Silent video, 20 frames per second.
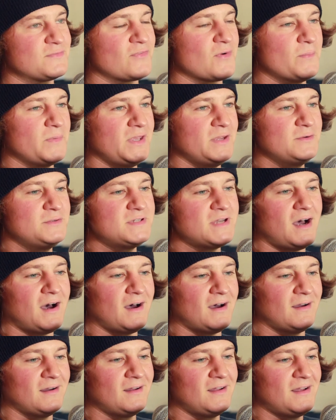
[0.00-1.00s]
from
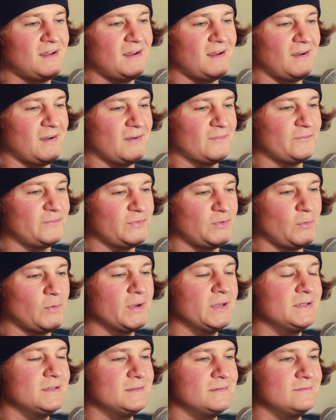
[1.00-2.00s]
Utah,
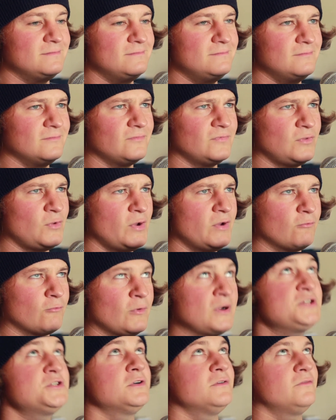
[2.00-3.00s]

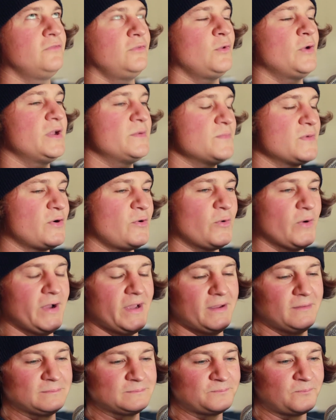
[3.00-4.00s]
Richard Floyd
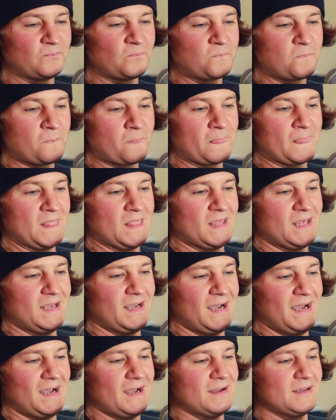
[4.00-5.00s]
McCoy,
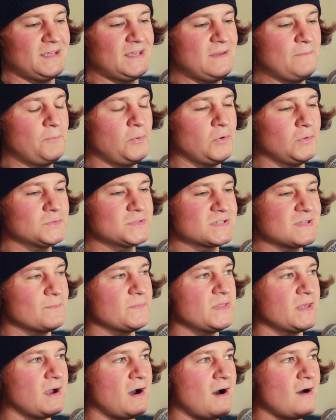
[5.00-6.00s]
He pulled
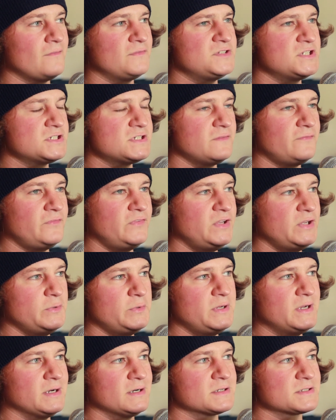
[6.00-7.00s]
something off just a few
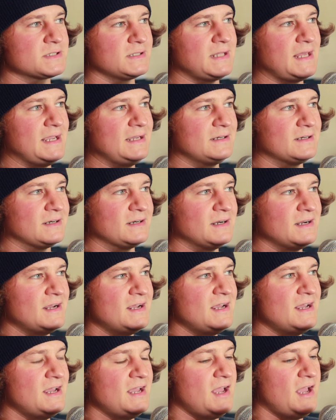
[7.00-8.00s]
years later,
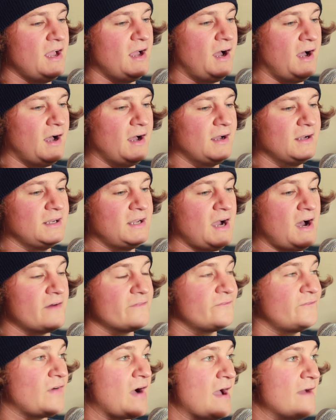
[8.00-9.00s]

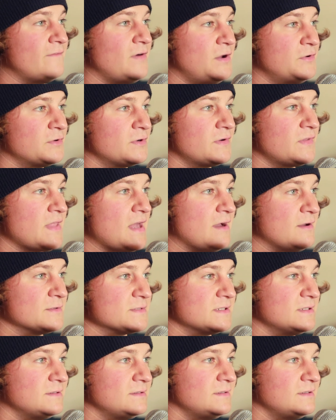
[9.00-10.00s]
got
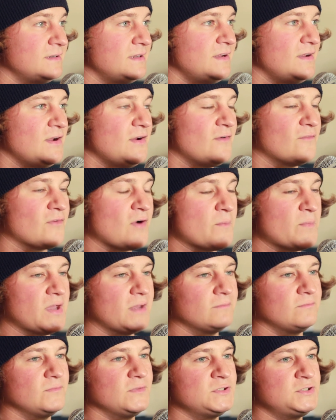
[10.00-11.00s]
$500,000 from
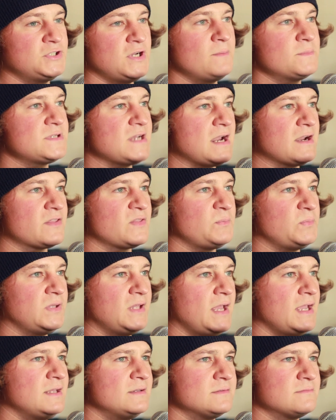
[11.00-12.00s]
it, jumped out of the
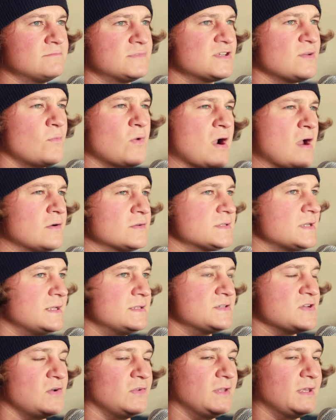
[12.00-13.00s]
plane somewhere
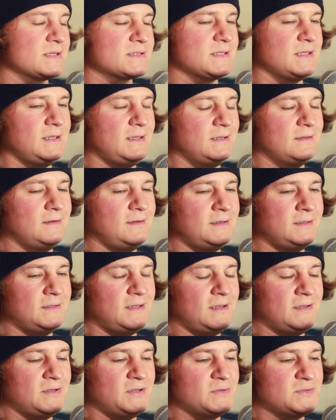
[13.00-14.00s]
outside Salt Lake City
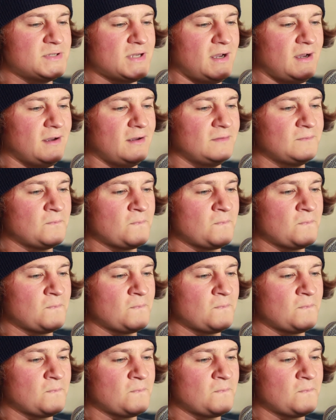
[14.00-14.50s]
in Utah